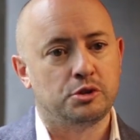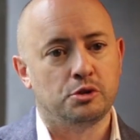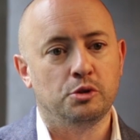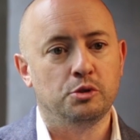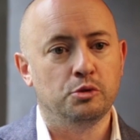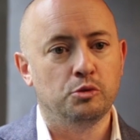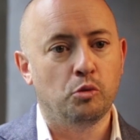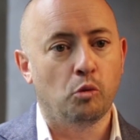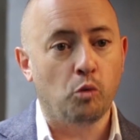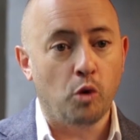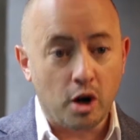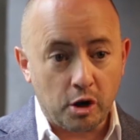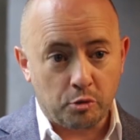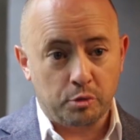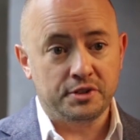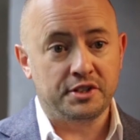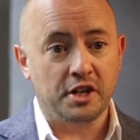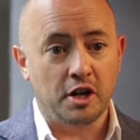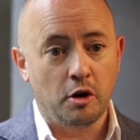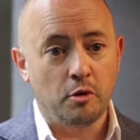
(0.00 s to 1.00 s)
to
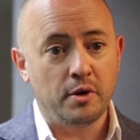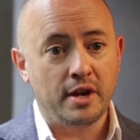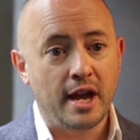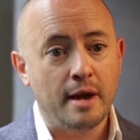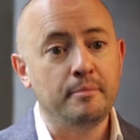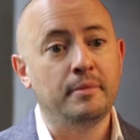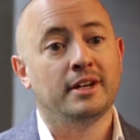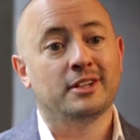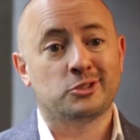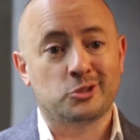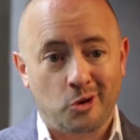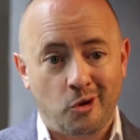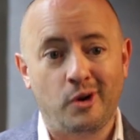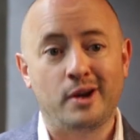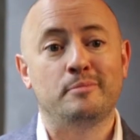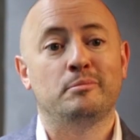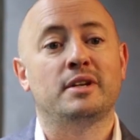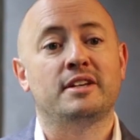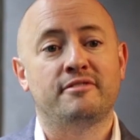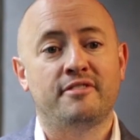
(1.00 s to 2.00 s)
work with the OEM in a
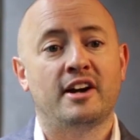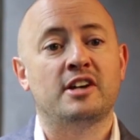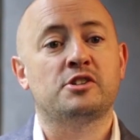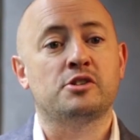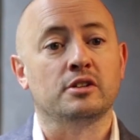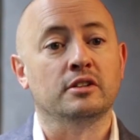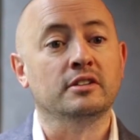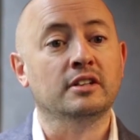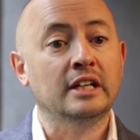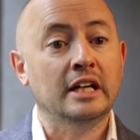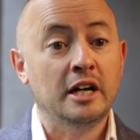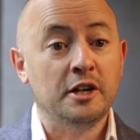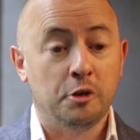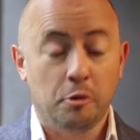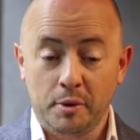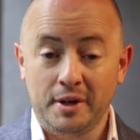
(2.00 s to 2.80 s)
timely fashion